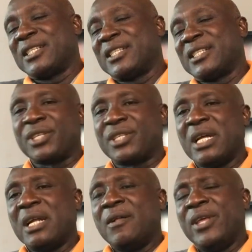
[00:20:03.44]
a
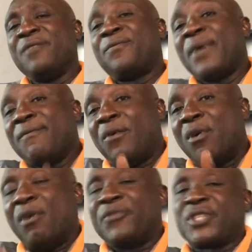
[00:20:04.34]
process in
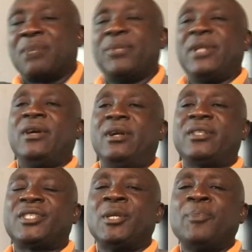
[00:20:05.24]
favor of somebody
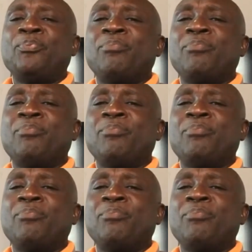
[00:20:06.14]
else.